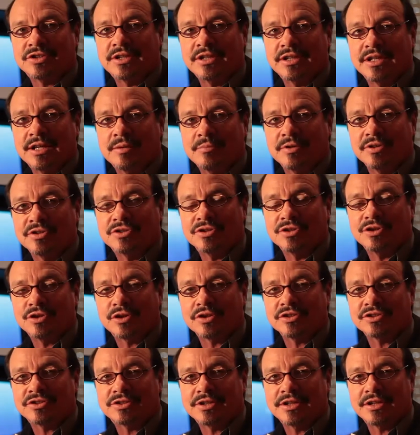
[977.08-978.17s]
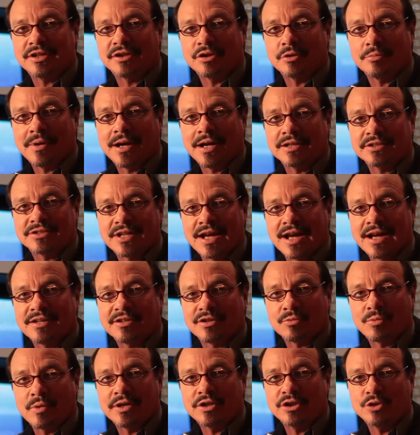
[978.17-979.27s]
see an image and you can see it in your mind's eye
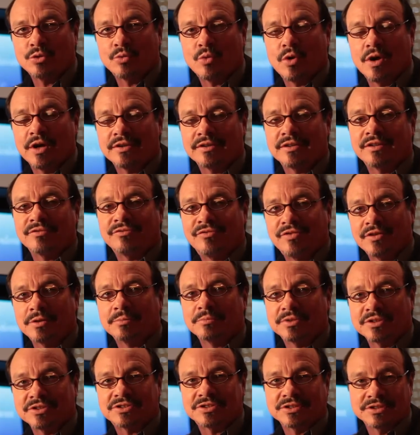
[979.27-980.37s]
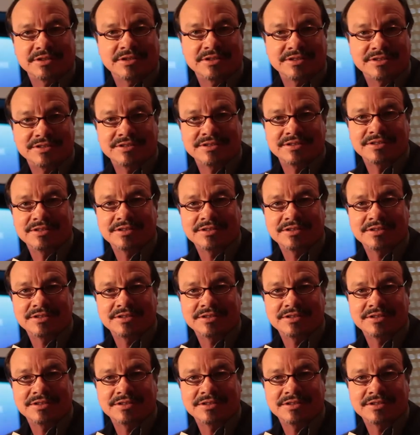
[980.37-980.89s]
the way you want the film to see it,